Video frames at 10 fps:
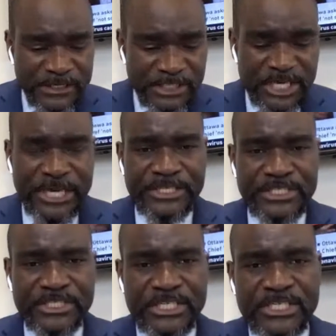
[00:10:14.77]

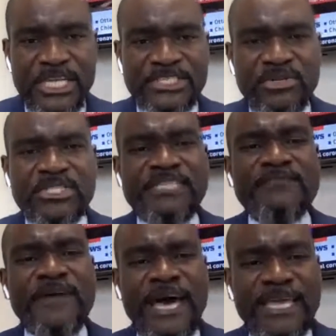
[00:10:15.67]
change. It does not
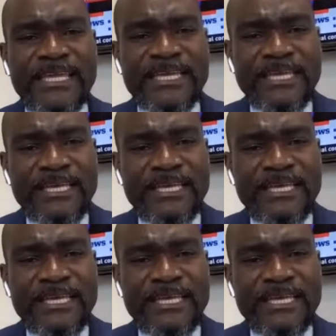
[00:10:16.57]
define